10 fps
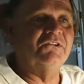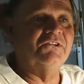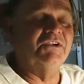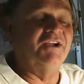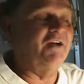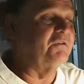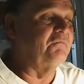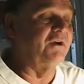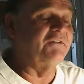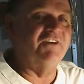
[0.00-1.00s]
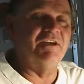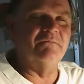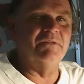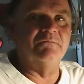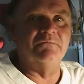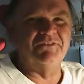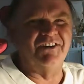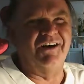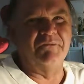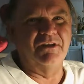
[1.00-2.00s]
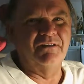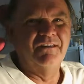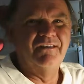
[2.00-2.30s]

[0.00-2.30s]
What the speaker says: It happened to my family. Tommy.